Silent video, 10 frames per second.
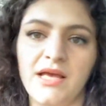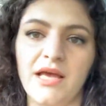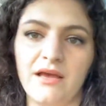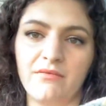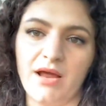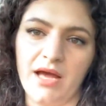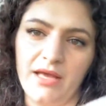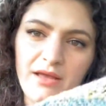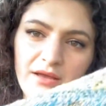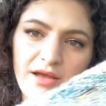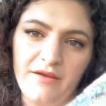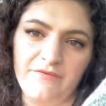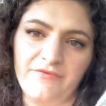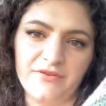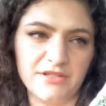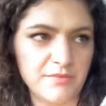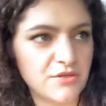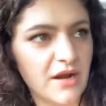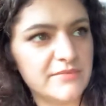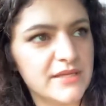and I've
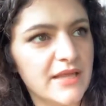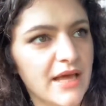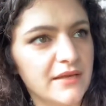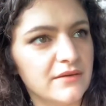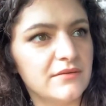subscribed to that